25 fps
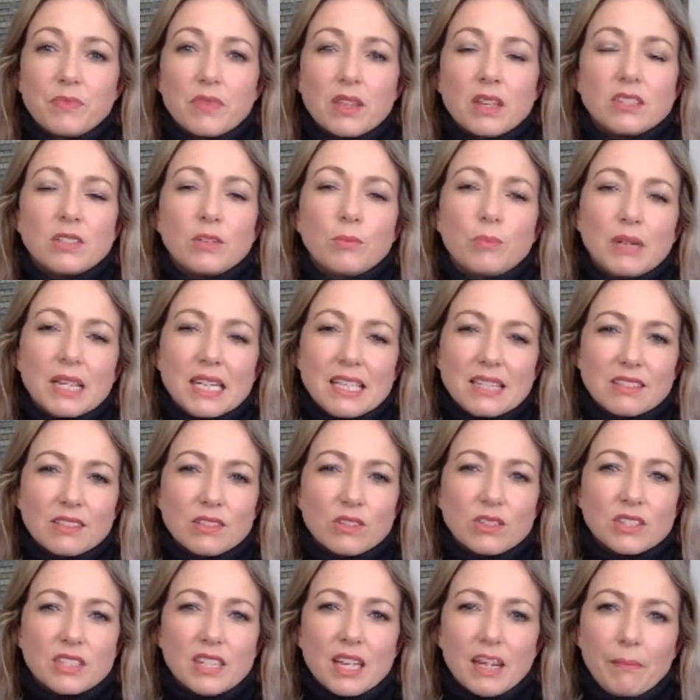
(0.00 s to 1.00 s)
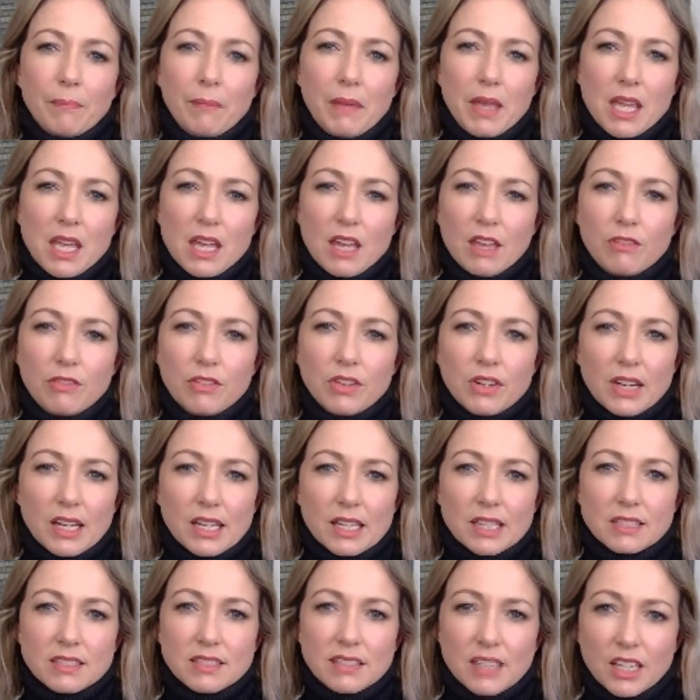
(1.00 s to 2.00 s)
So please contact me if you'd like
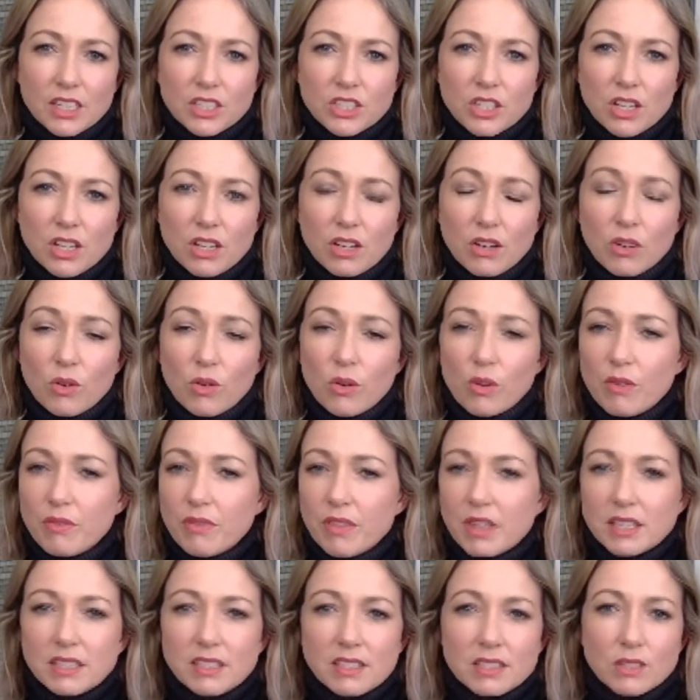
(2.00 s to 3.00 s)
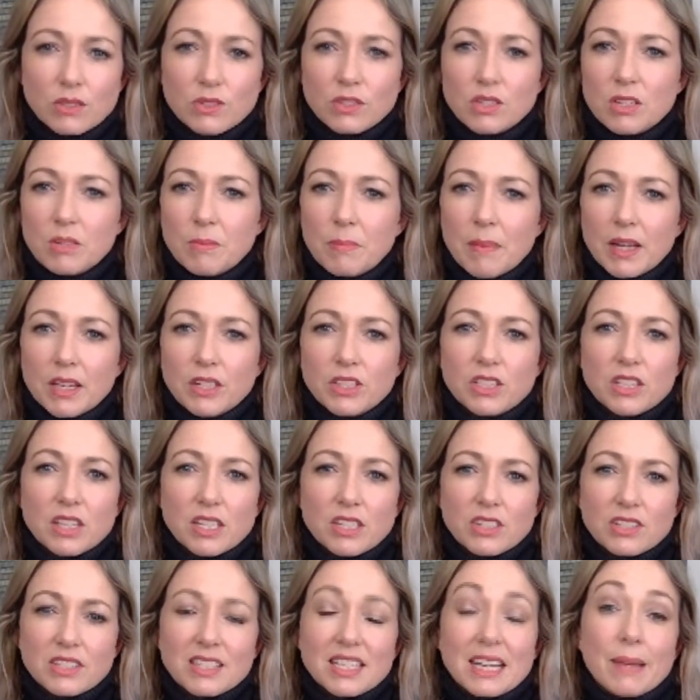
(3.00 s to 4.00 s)
a session, or if that's still too much, then
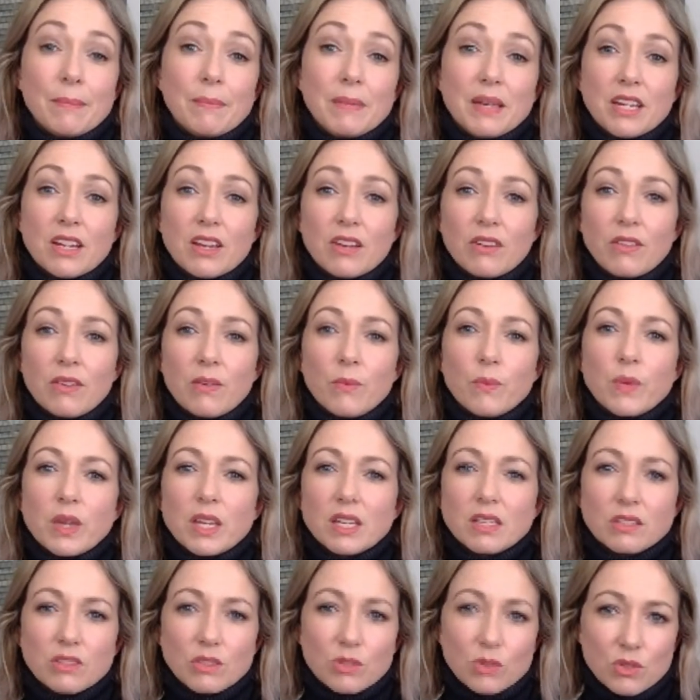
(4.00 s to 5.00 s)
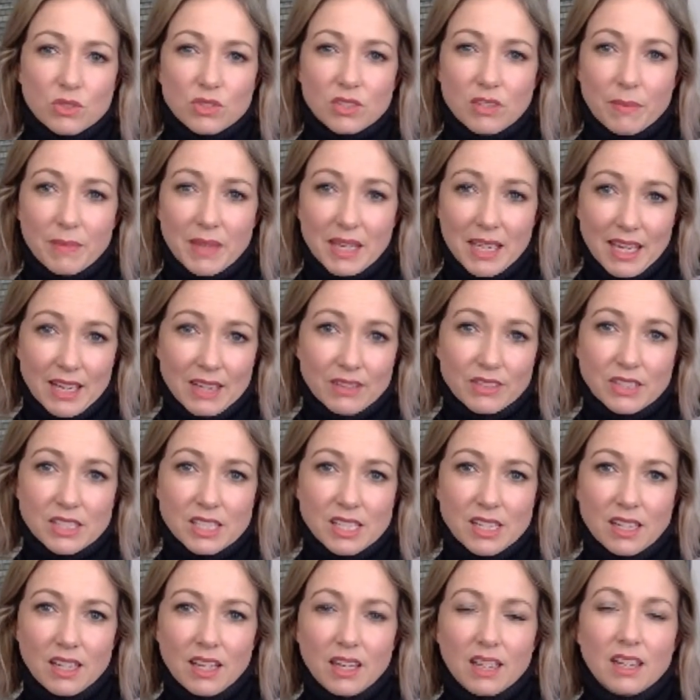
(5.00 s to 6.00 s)
just let me know and we can sort something out.
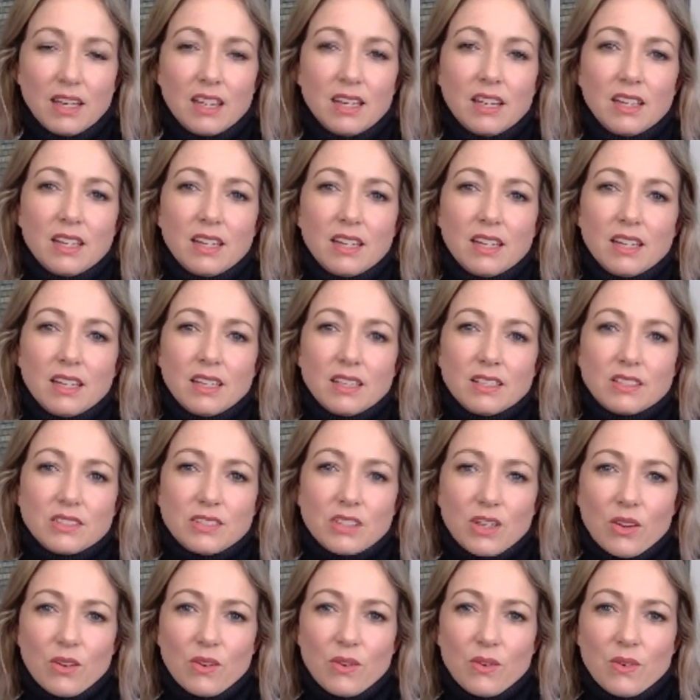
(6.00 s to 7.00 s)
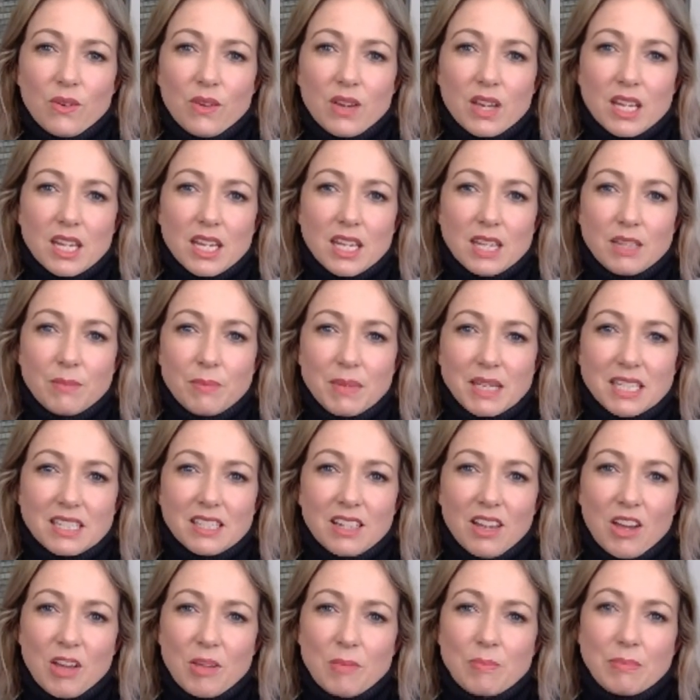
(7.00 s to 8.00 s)
So in the
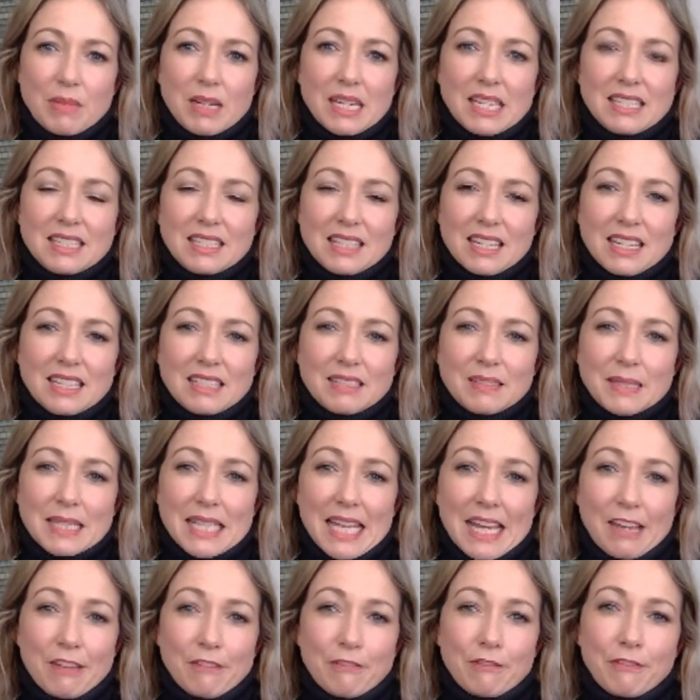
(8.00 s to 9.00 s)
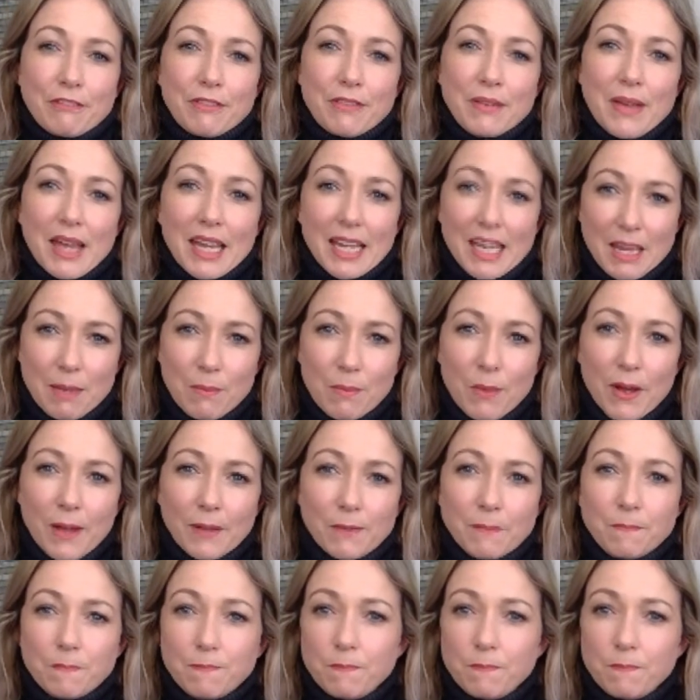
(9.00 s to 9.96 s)
meantime, please keep safe and keep well.